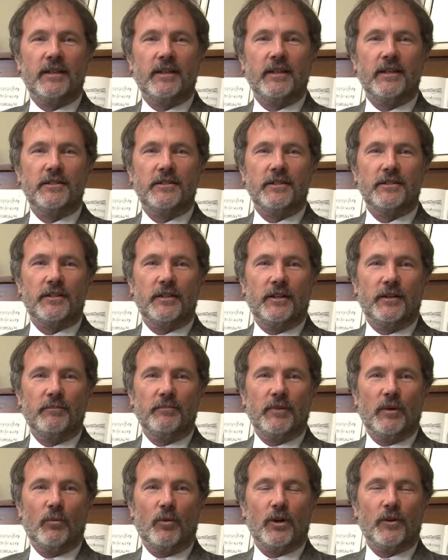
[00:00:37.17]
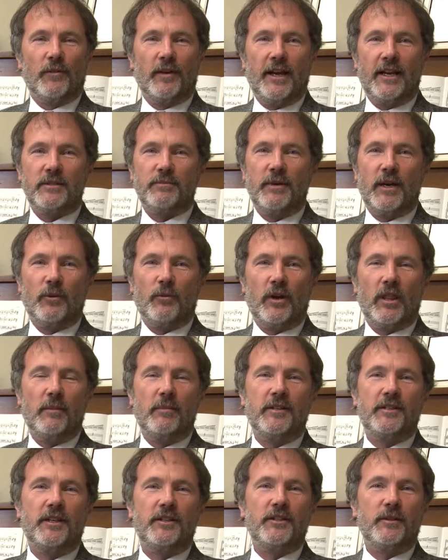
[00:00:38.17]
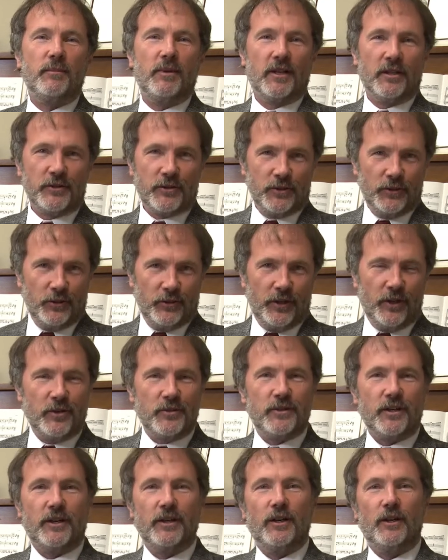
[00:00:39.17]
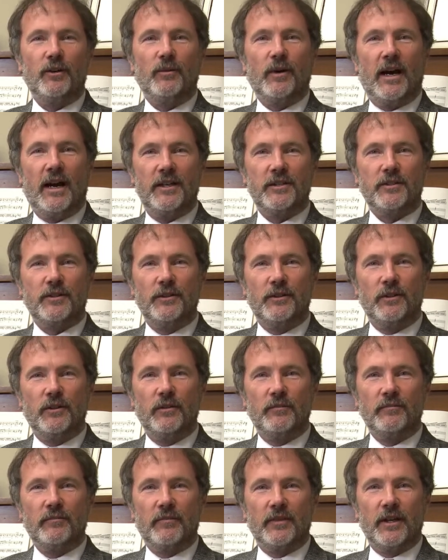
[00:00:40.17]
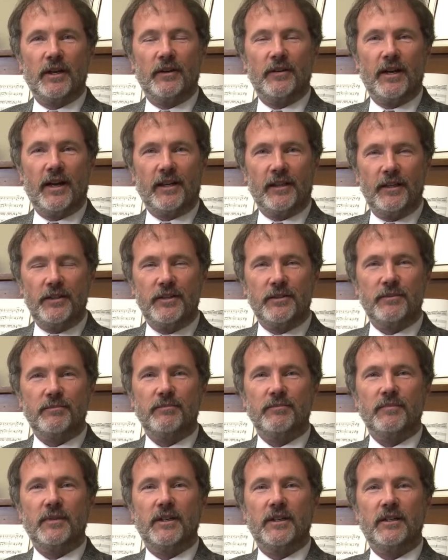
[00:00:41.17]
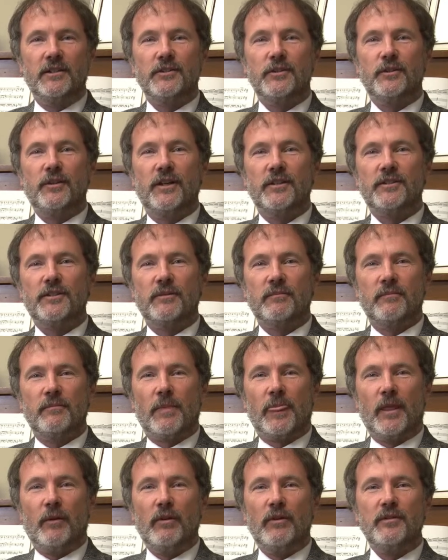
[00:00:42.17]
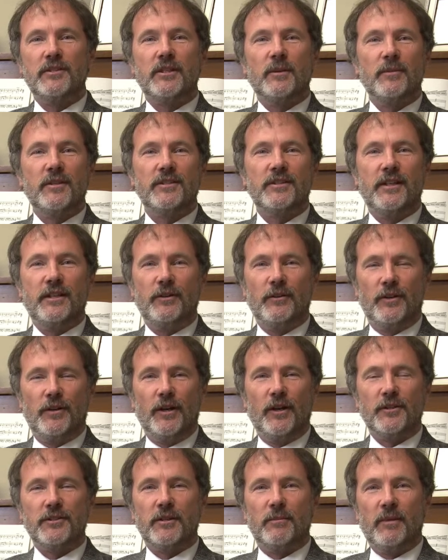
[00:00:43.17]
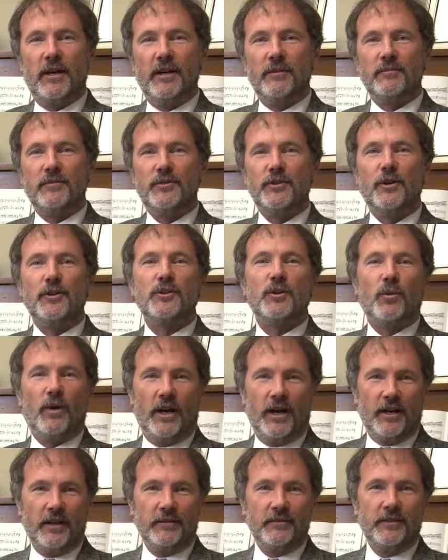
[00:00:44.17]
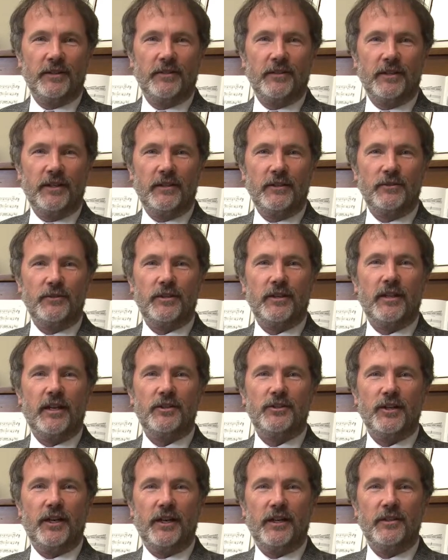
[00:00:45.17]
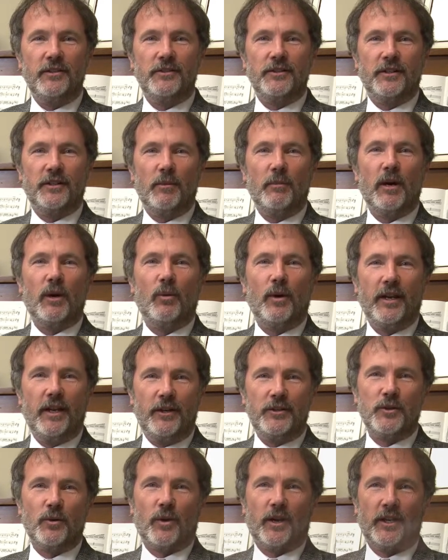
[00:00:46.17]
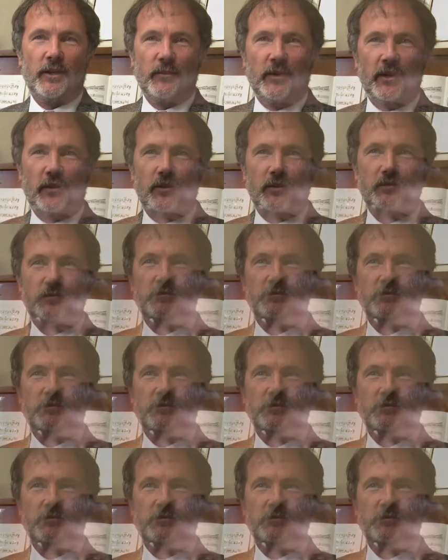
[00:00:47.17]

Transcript: is just a wonderful aspect, whether I've been teaching middle school years ago, high school, or now collegiate uh, students, or even some of the senior adults in my church choir. You, know, you see that change and no matter what age you're working with.